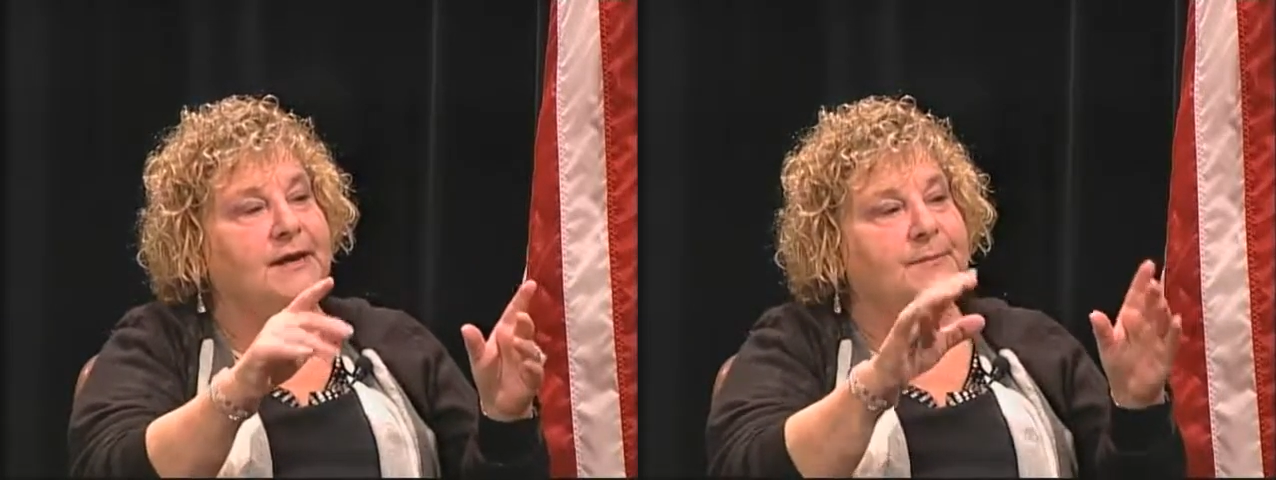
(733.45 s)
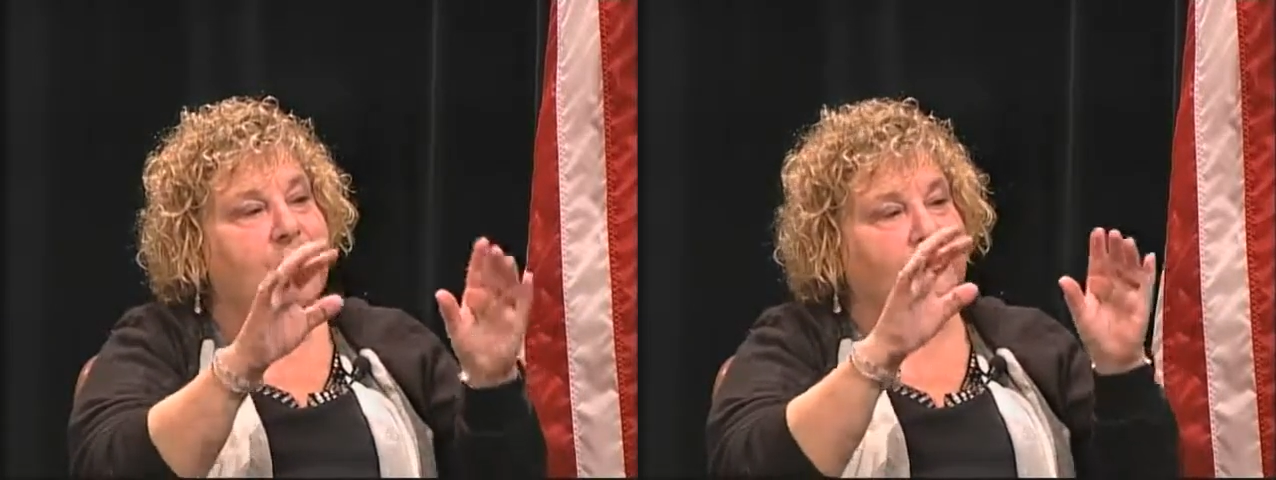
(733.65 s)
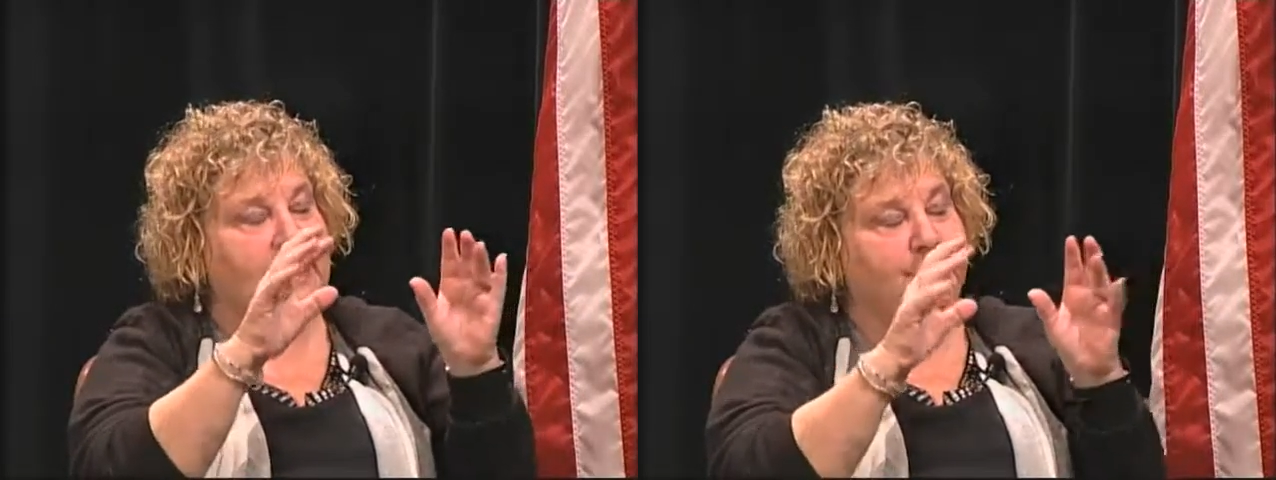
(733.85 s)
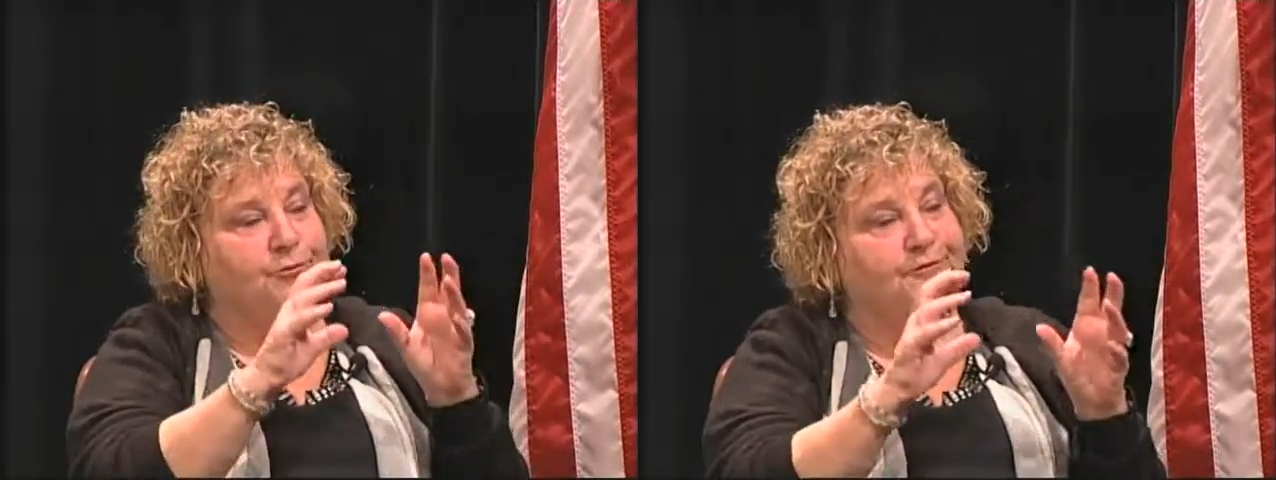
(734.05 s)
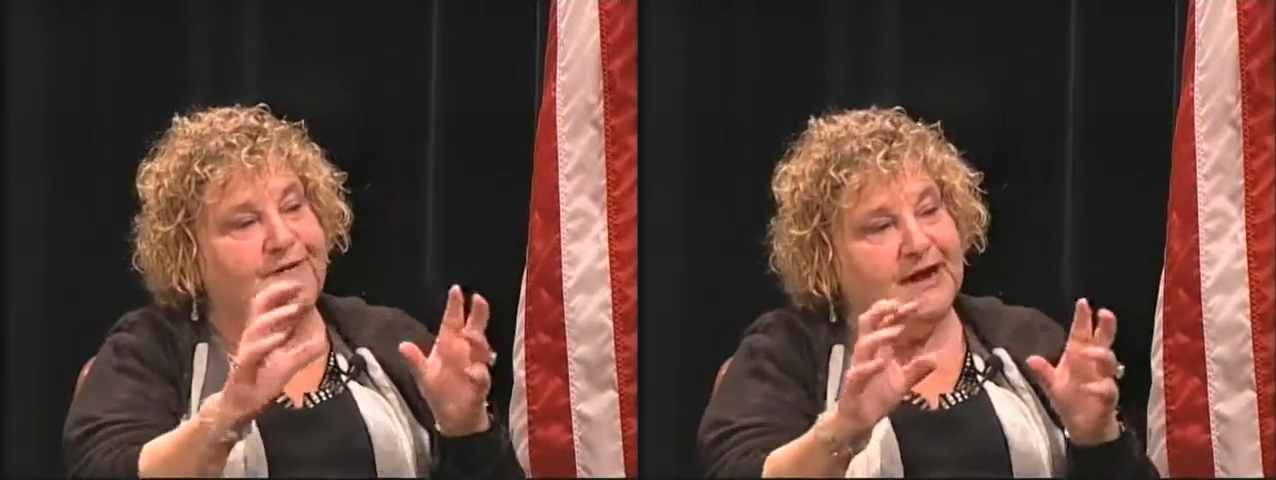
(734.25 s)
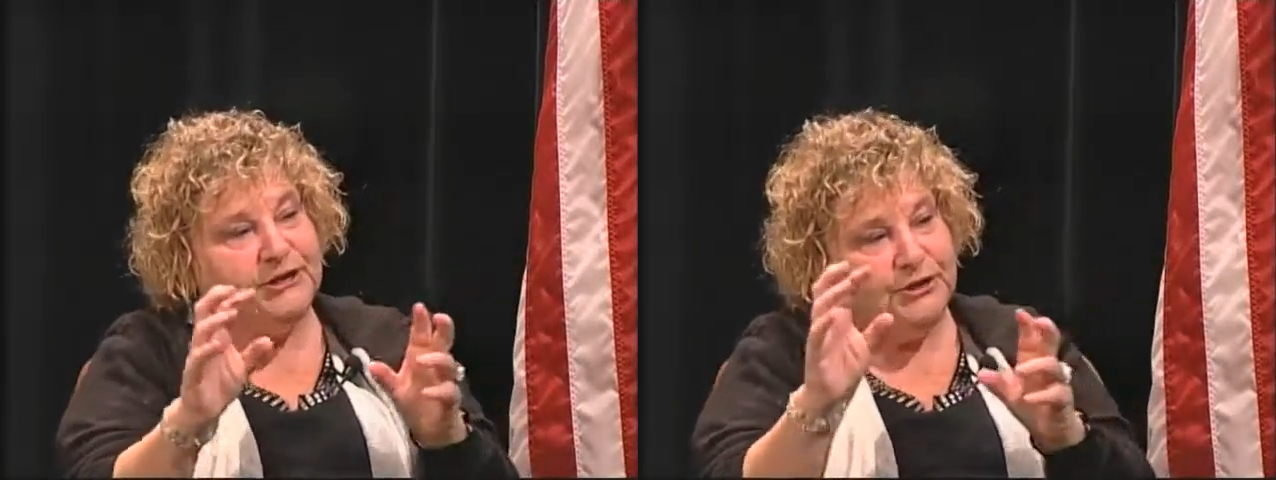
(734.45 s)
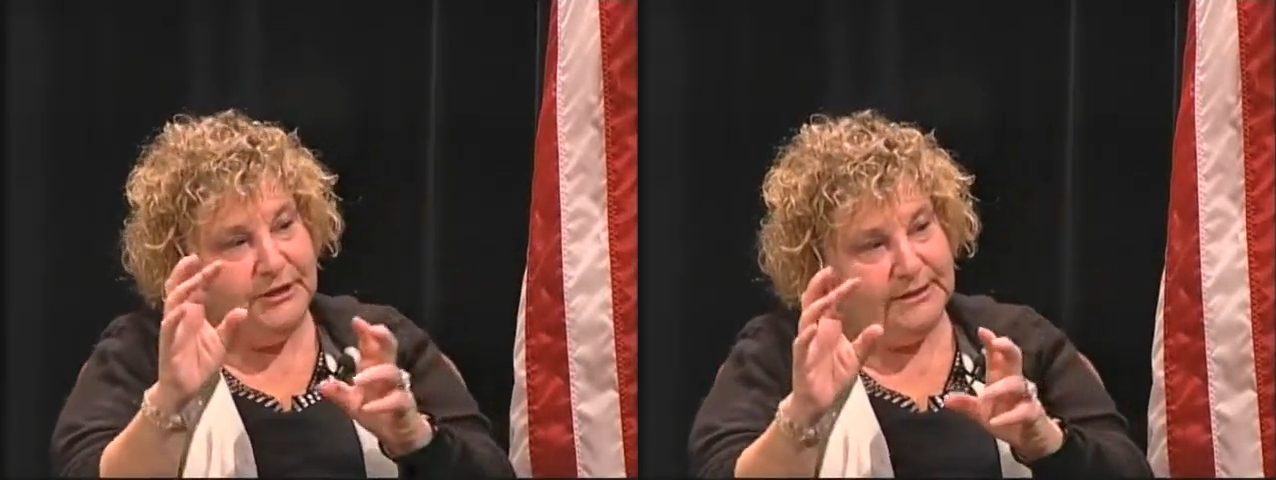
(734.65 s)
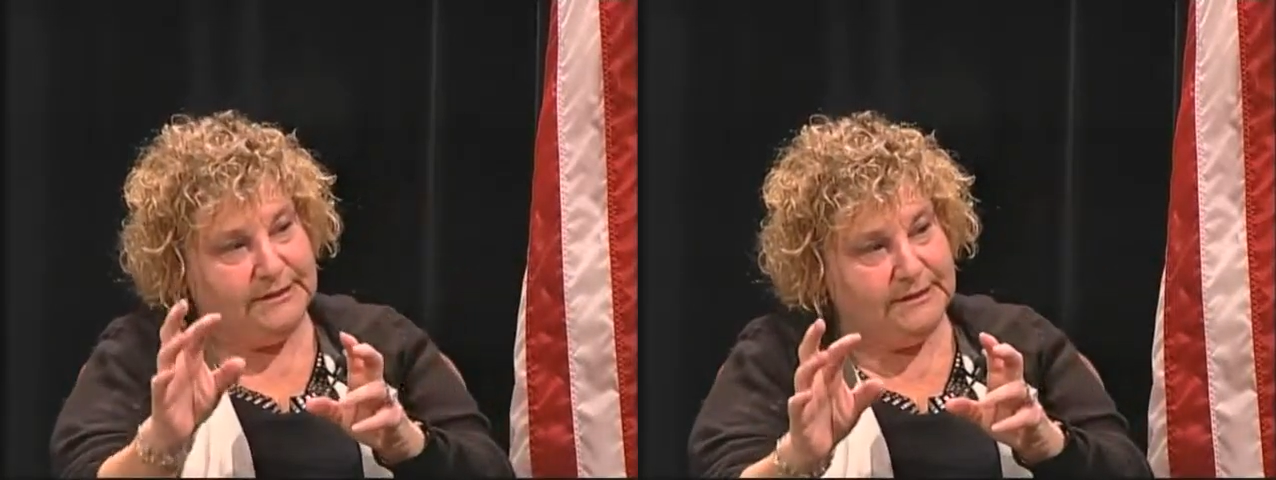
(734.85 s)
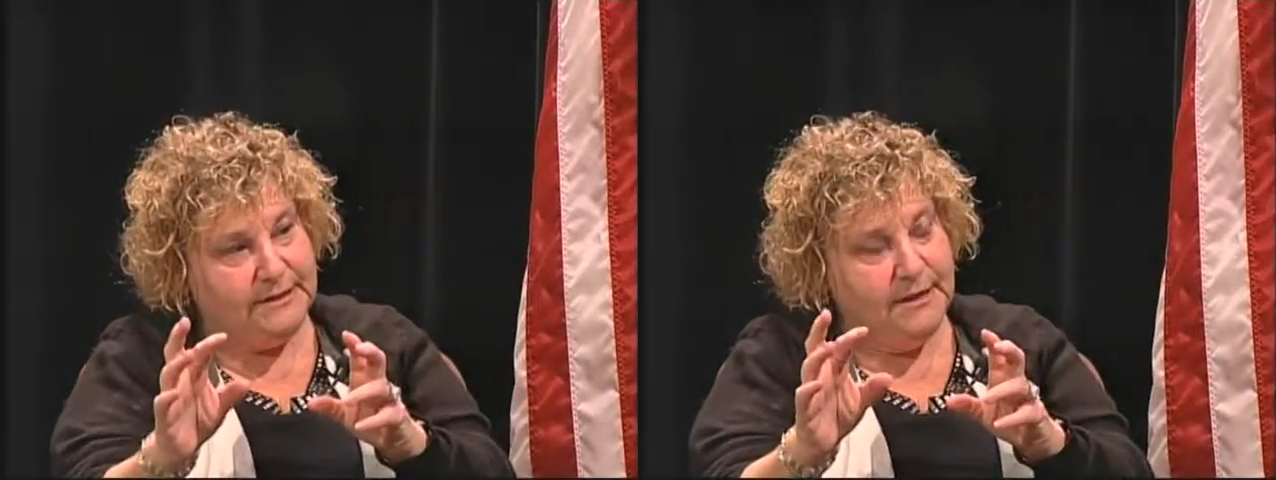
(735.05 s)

about a perfectionist,